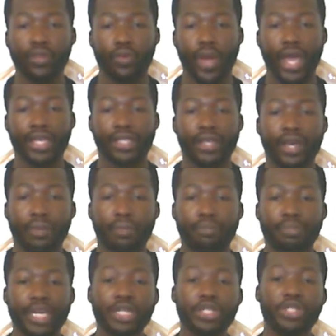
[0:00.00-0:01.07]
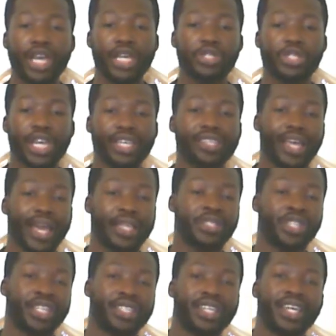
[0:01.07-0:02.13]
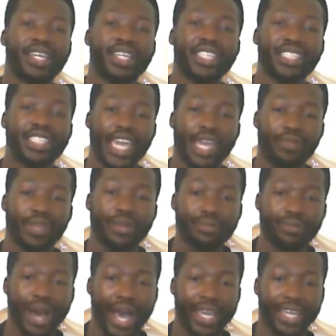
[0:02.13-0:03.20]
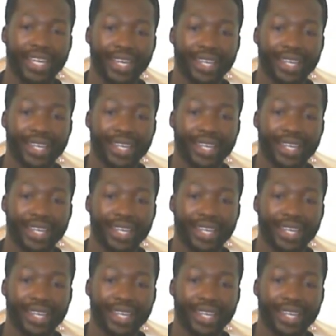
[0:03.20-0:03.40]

ranked BJJ legend Demian Maia.